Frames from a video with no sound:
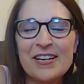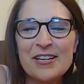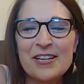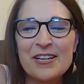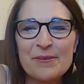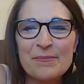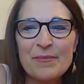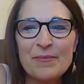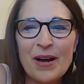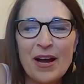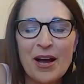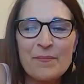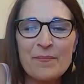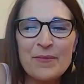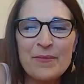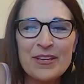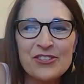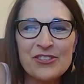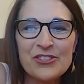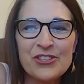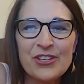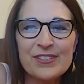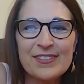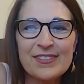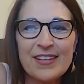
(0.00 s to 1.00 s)

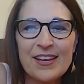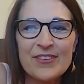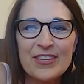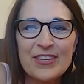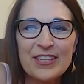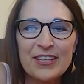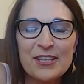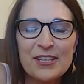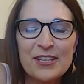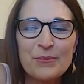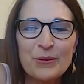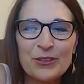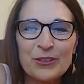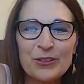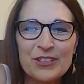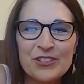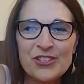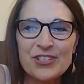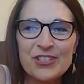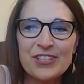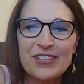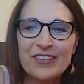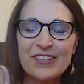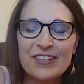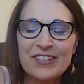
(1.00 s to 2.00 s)
Just having a chemical
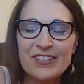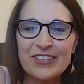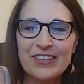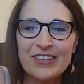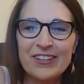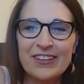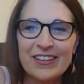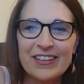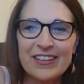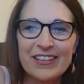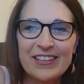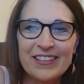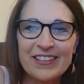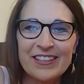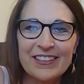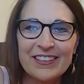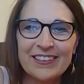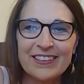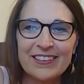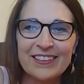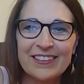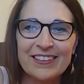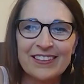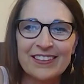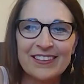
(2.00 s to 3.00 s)
engineering
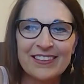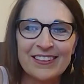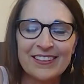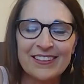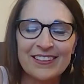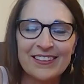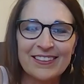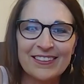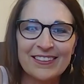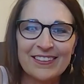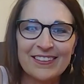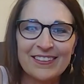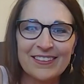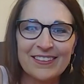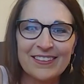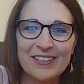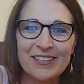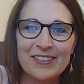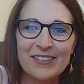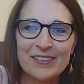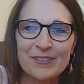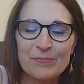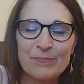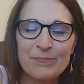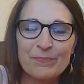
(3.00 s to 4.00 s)
degree in
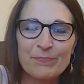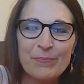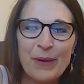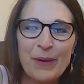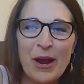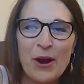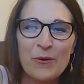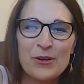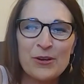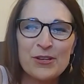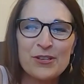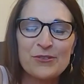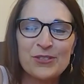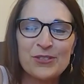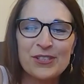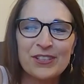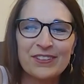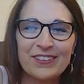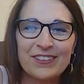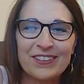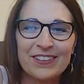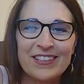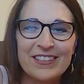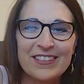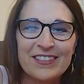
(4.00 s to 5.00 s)
power
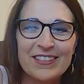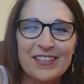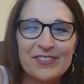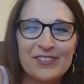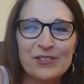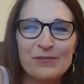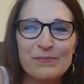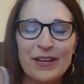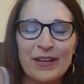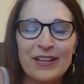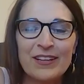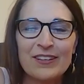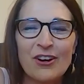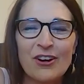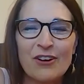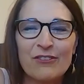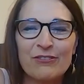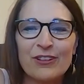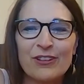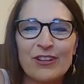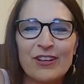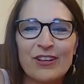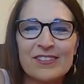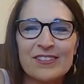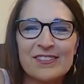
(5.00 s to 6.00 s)
utility doesn't make an
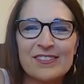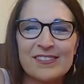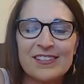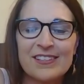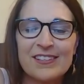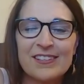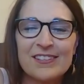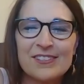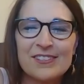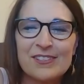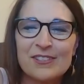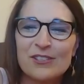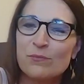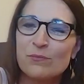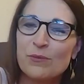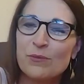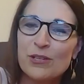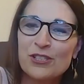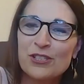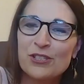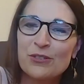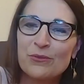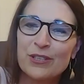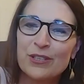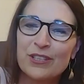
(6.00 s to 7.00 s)
awful lot of sense,
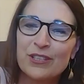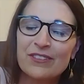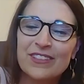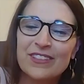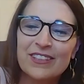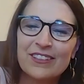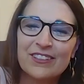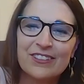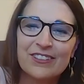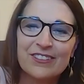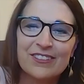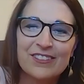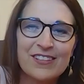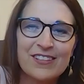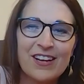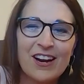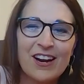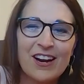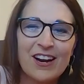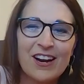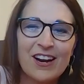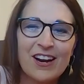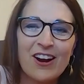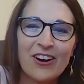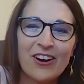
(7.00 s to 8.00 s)
especially when you've done your
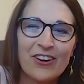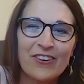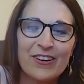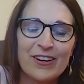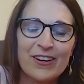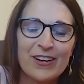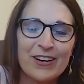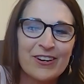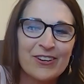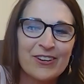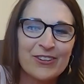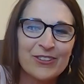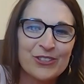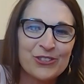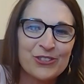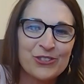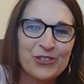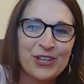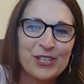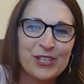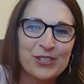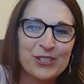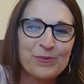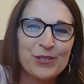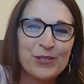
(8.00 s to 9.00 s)
entire career on the
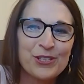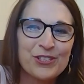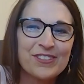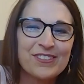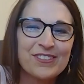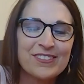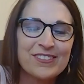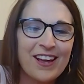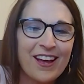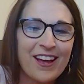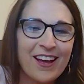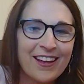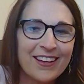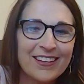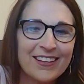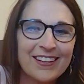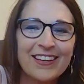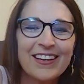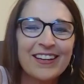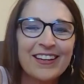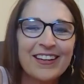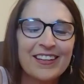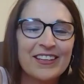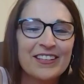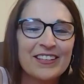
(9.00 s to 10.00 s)
transmission side.
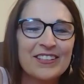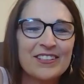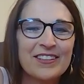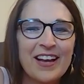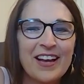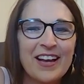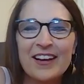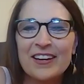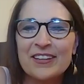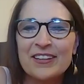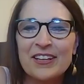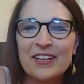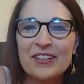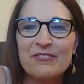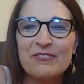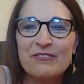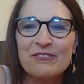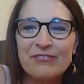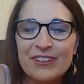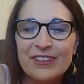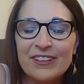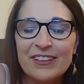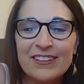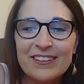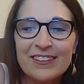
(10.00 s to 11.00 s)
It kind of doesn't
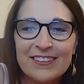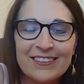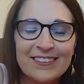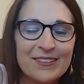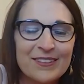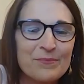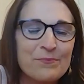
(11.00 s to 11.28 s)
fit.